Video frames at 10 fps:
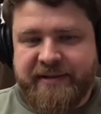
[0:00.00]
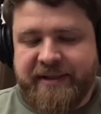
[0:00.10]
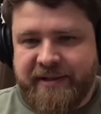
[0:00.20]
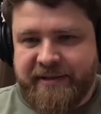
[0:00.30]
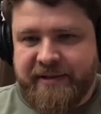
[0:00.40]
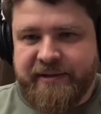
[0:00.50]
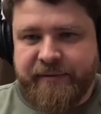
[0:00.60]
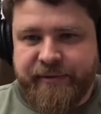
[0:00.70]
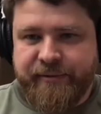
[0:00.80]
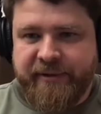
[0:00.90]

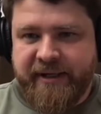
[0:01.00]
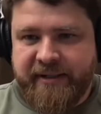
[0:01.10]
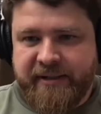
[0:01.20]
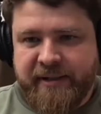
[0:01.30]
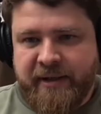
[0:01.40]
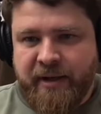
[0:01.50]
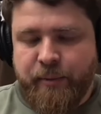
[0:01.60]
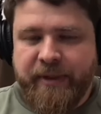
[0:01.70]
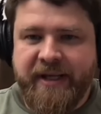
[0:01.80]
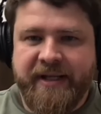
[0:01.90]
citizens of Ukraine,
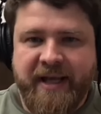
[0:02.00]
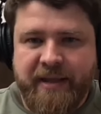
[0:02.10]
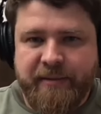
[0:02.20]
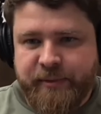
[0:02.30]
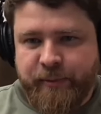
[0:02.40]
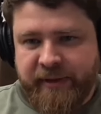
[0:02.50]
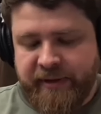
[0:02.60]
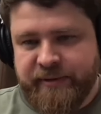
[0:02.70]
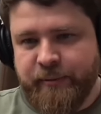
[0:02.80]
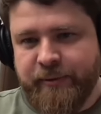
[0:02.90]
how we can help to
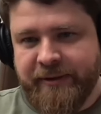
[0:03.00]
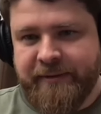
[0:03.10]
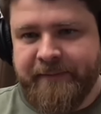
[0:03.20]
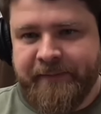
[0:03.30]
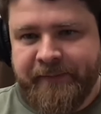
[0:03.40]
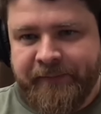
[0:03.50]
win this war.